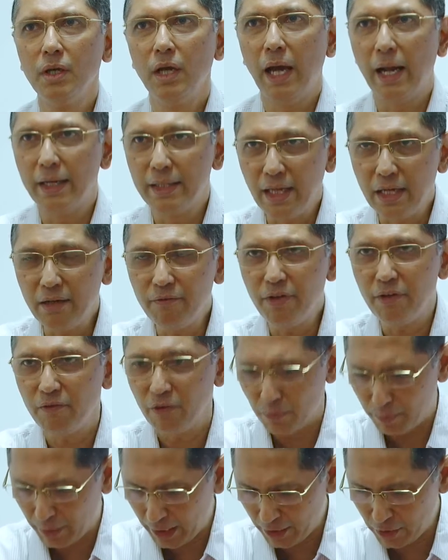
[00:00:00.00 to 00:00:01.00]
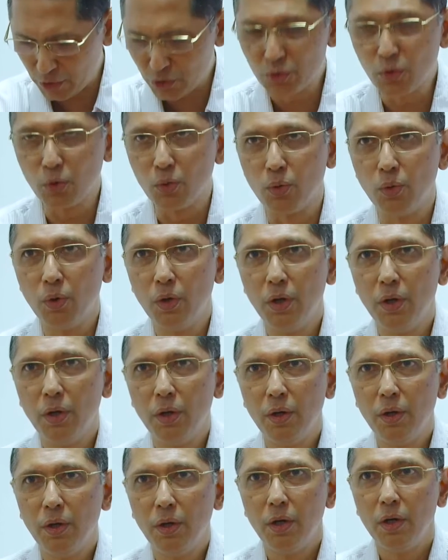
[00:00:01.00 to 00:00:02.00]
And then we will manage to
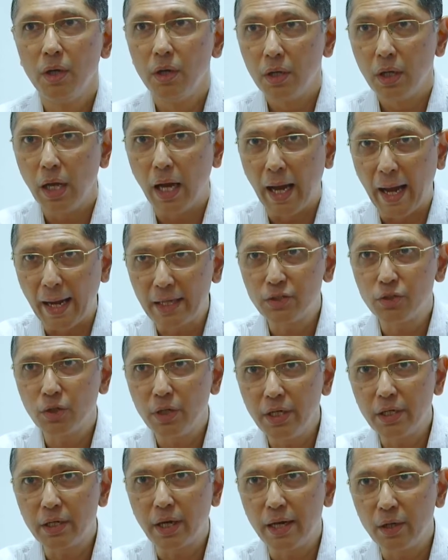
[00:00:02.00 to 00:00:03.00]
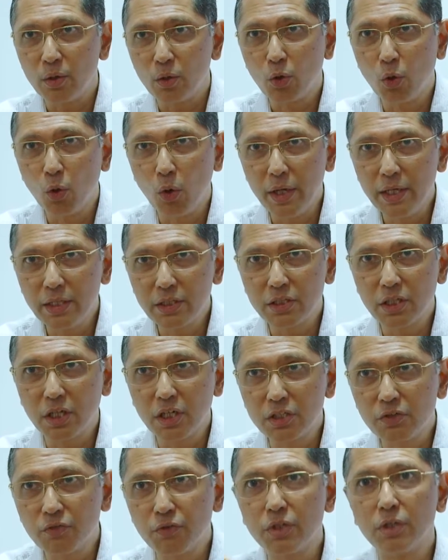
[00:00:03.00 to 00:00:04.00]
actually try to go in
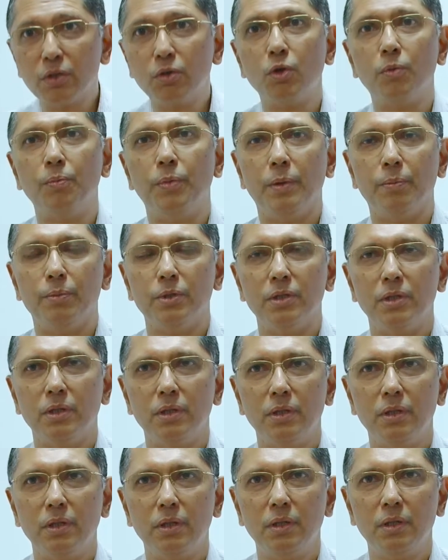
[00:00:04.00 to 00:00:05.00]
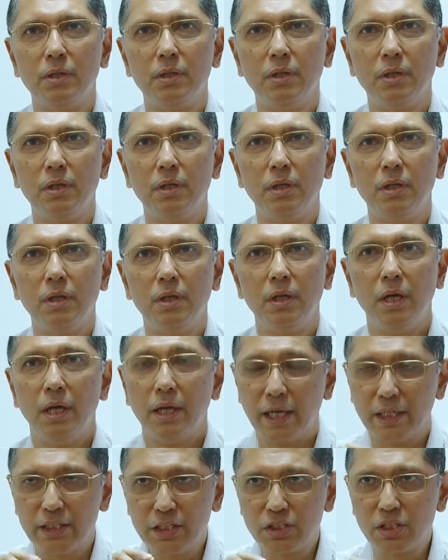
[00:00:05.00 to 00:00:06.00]
search for the good people.
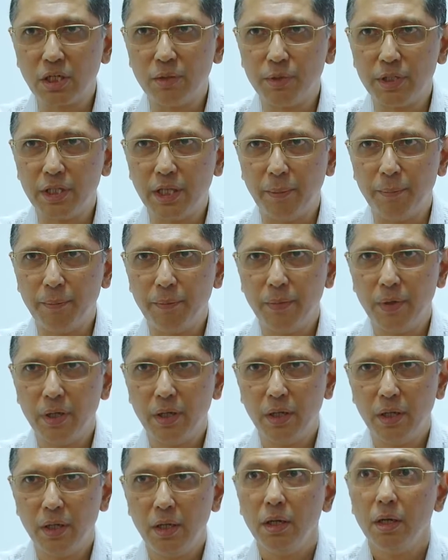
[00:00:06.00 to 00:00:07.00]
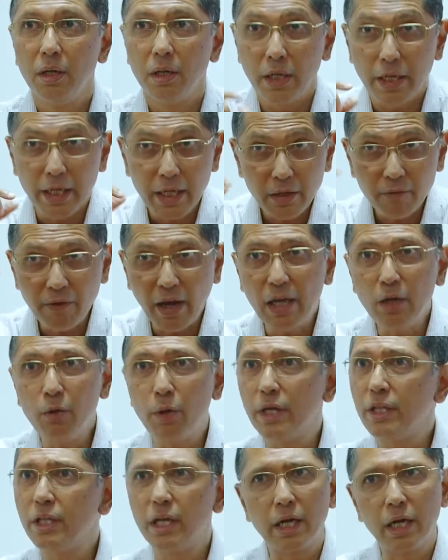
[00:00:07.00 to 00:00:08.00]
Register with them.
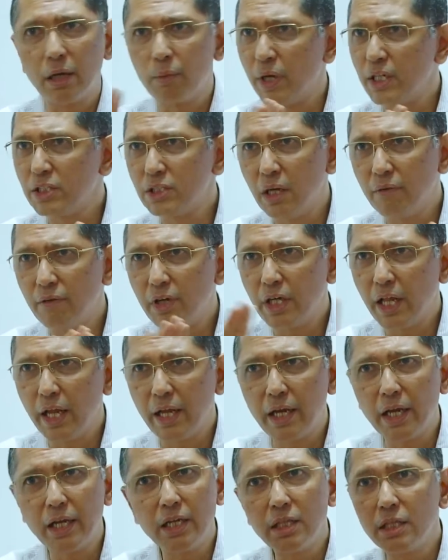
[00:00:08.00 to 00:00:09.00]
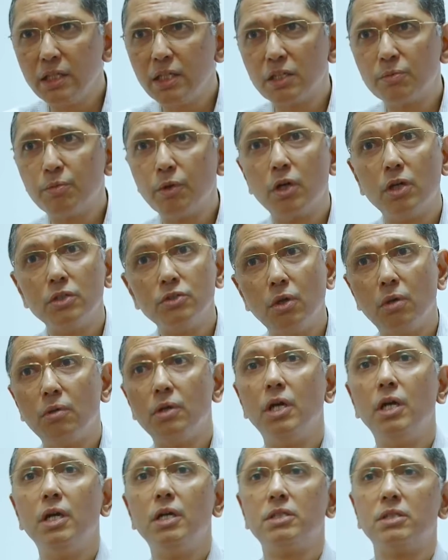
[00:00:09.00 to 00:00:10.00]
Evaluate their advice. Never take anything just because you have
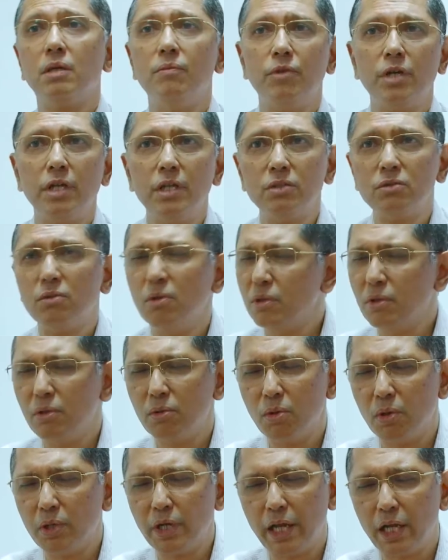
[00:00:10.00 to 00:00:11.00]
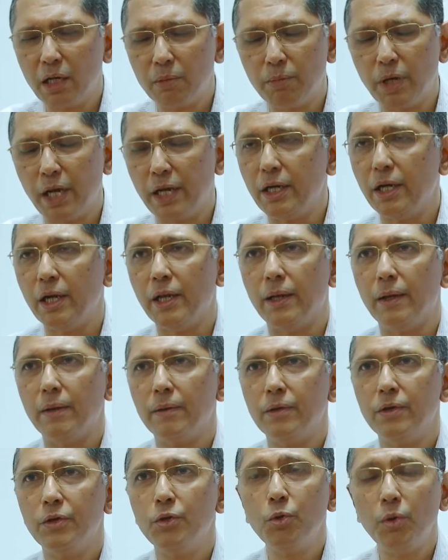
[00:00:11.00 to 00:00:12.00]
heard somebody is good. You don't take it blindly.
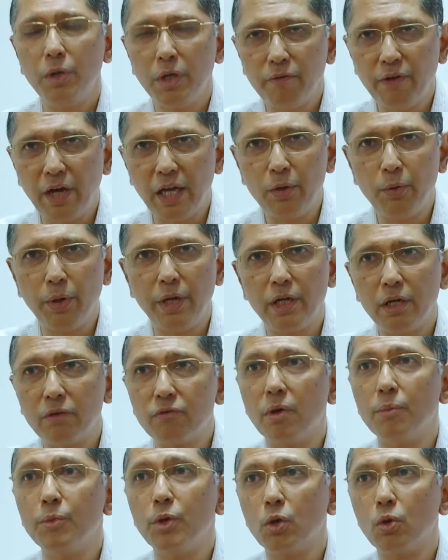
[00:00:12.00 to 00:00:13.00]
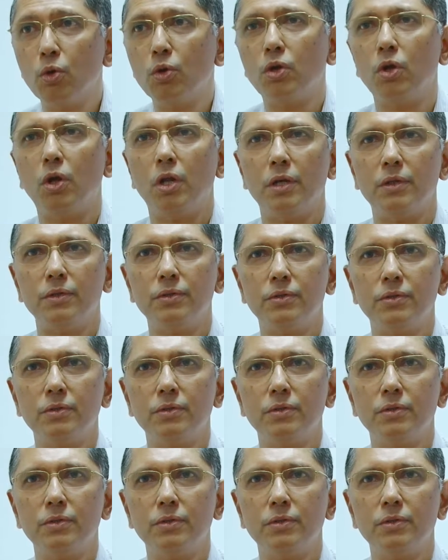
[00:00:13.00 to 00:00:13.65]
You evaluate it from your own knowledge.